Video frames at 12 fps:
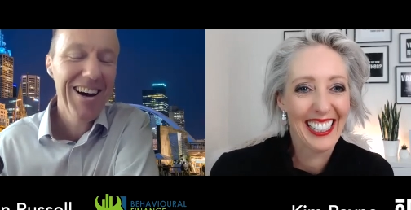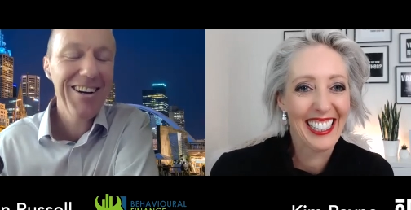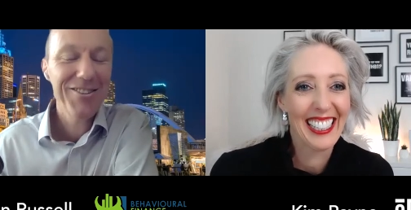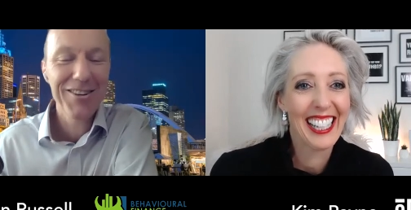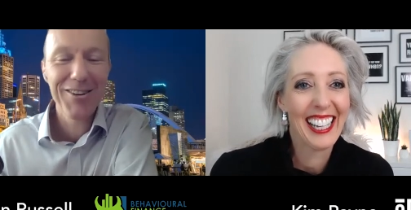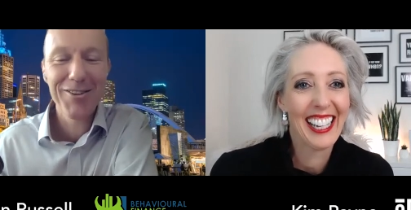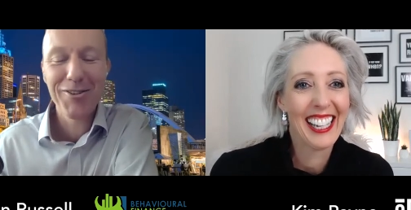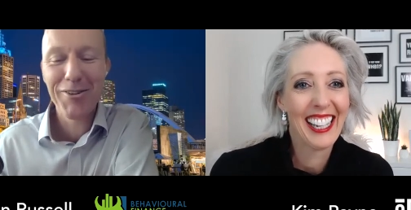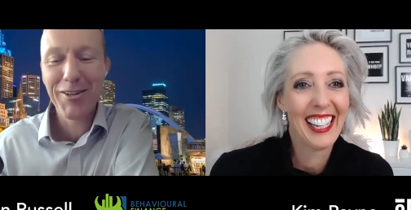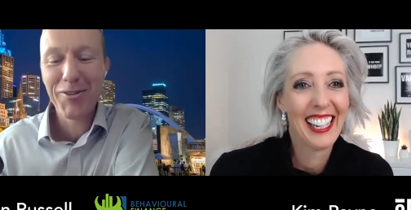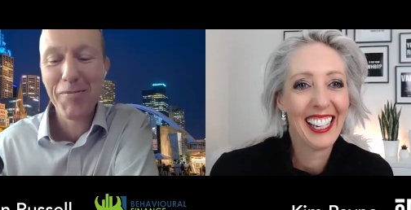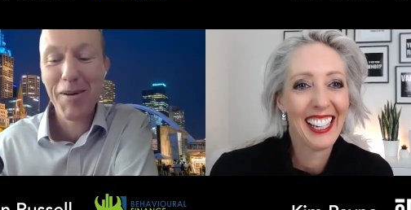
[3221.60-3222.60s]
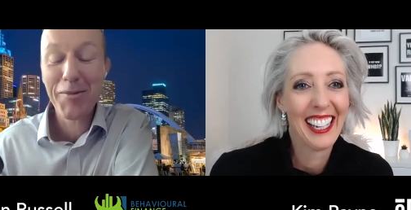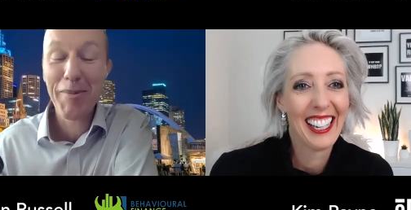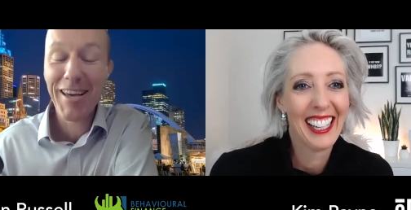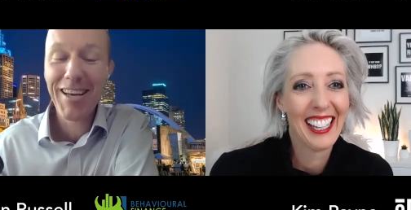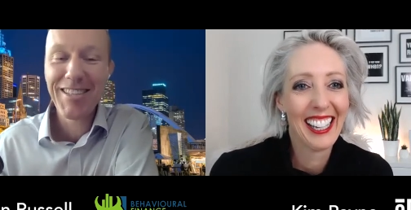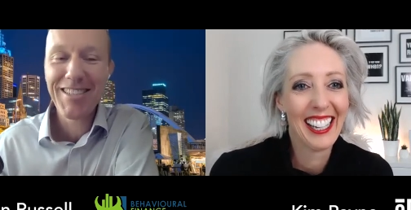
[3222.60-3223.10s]
Speaker 1: I try not to drink too much, but
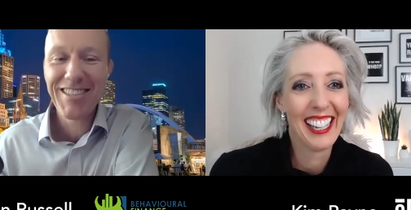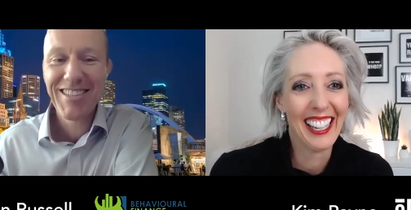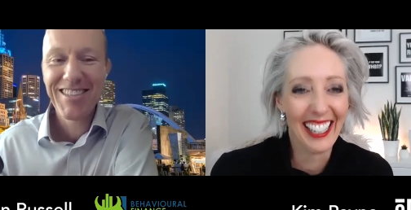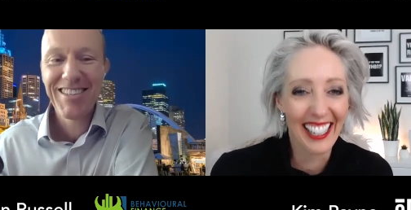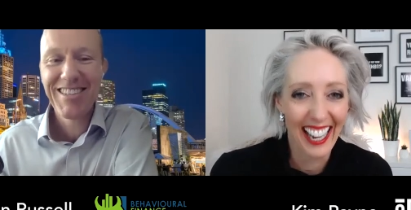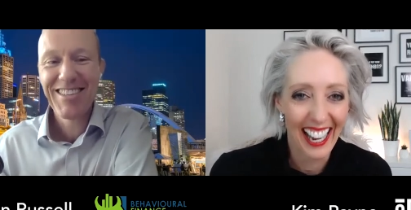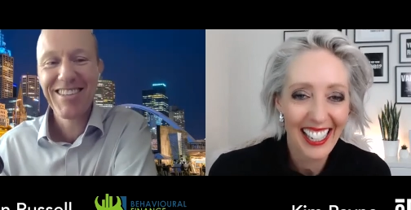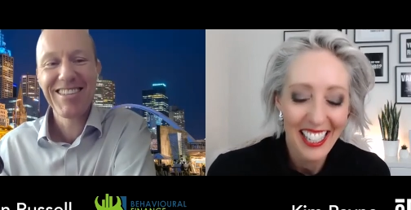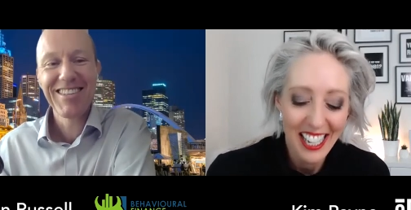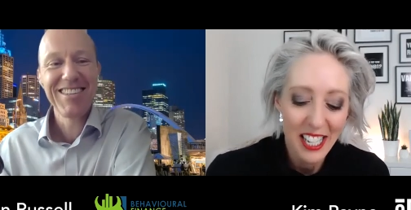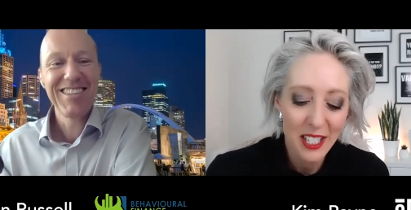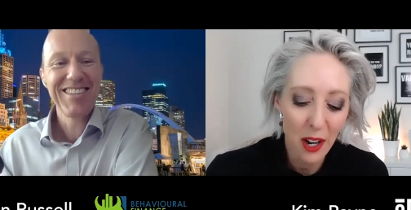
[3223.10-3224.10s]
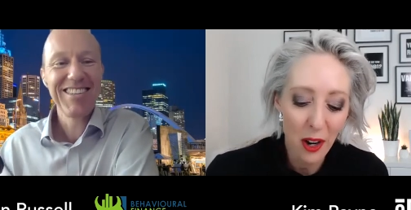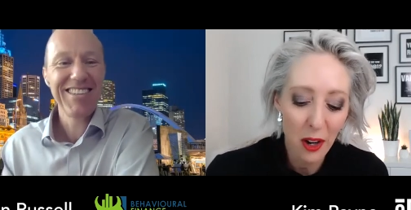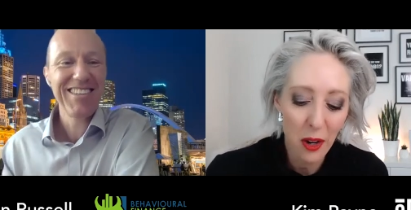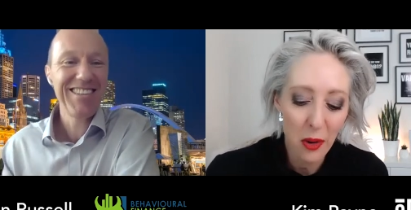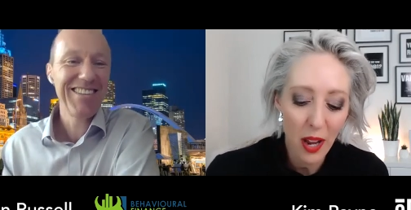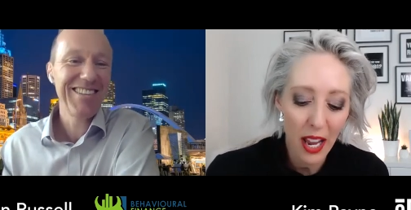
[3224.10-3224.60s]
yes.
Speaker 2: Okay. So
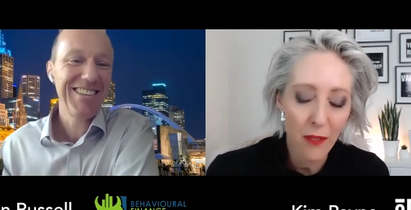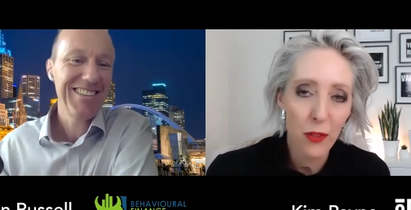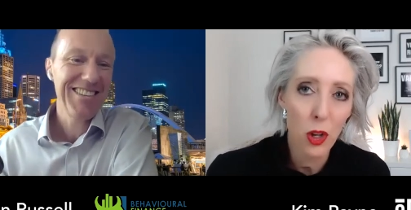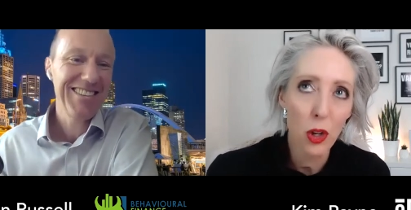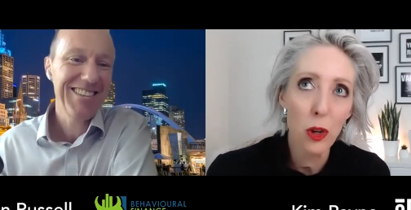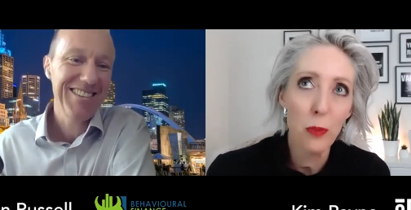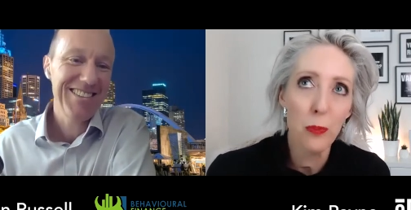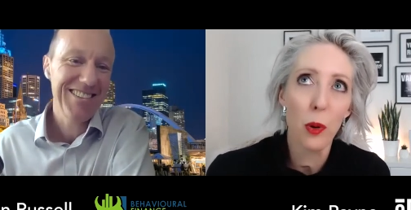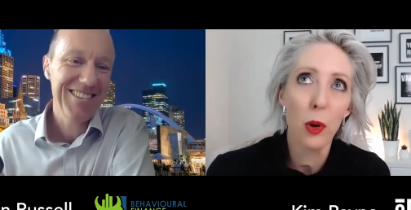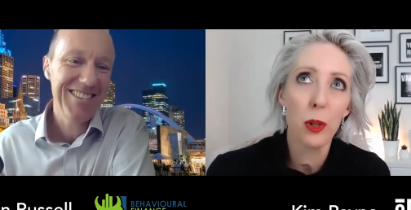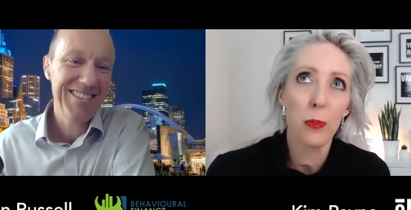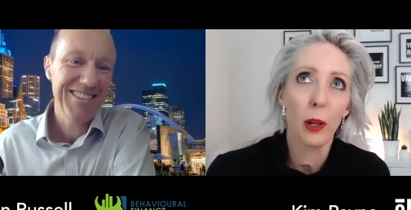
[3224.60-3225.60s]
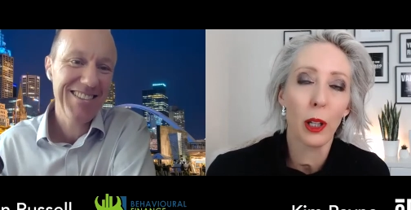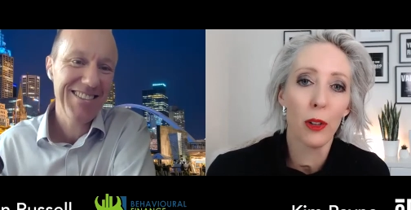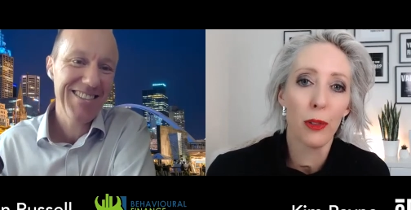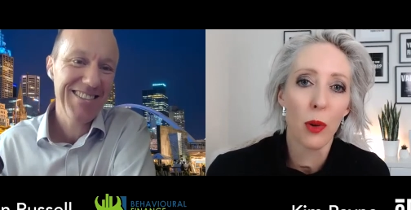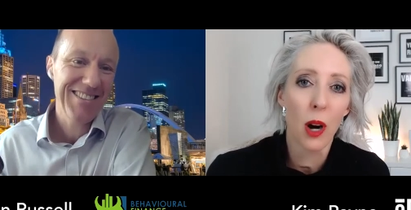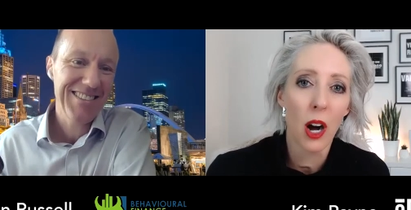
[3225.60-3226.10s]
if you bought a bottle
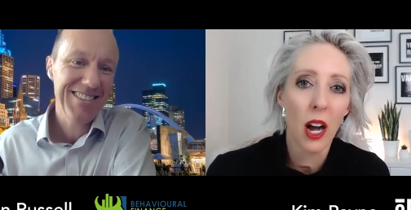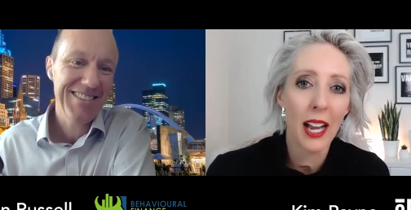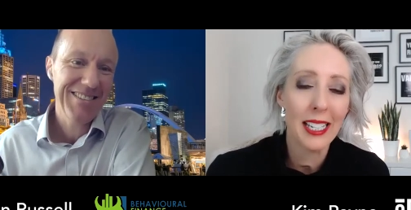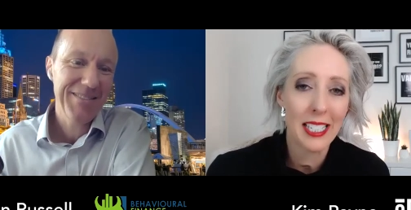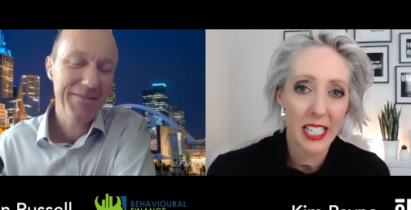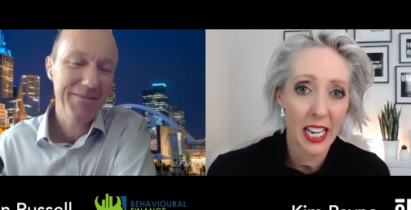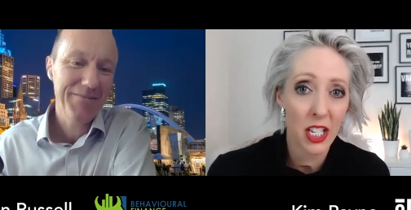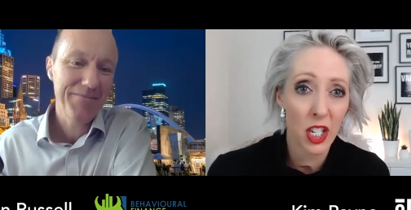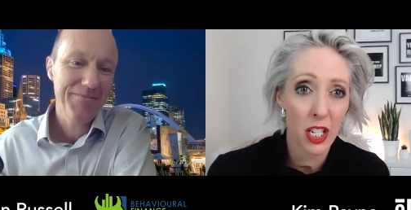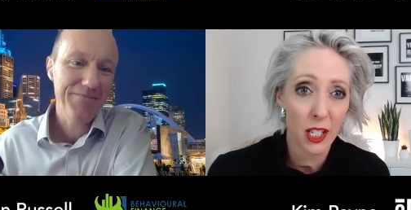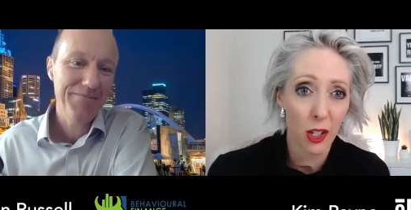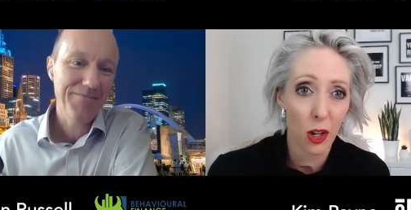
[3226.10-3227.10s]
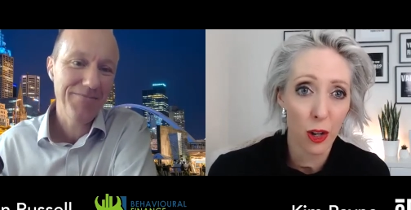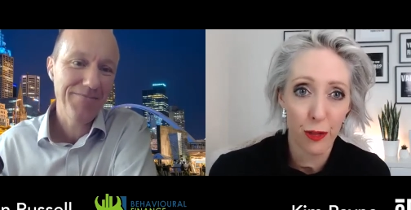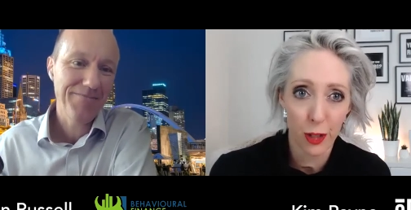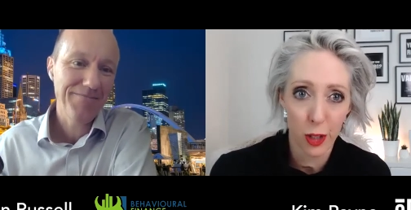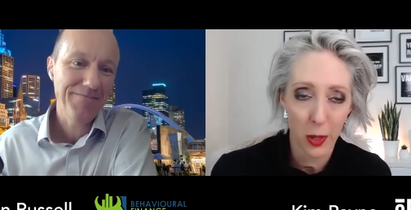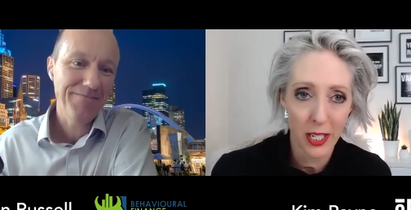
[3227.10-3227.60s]
of wine 10 years ago
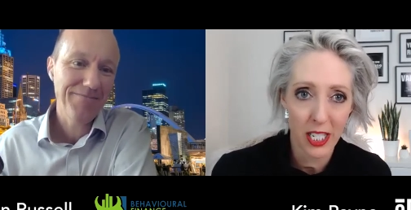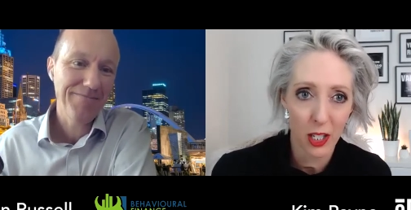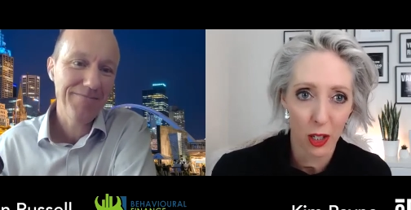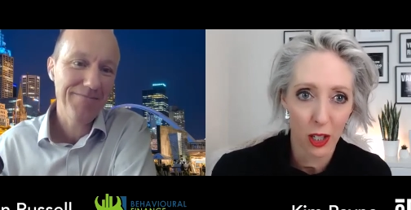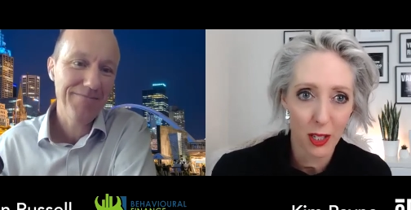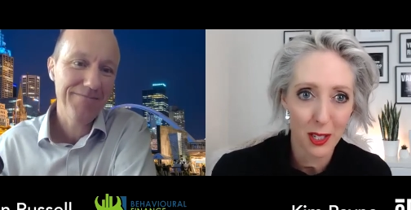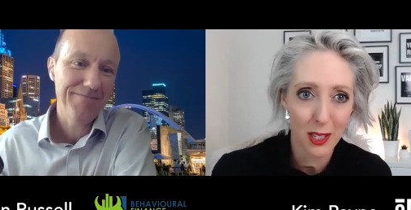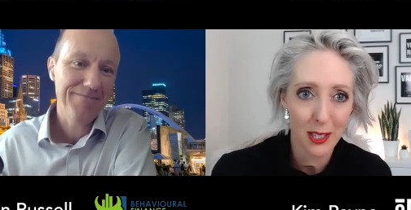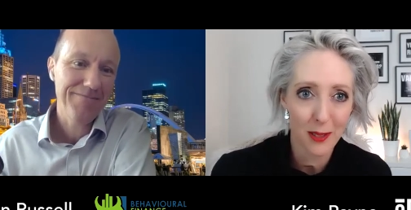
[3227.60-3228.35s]
for $20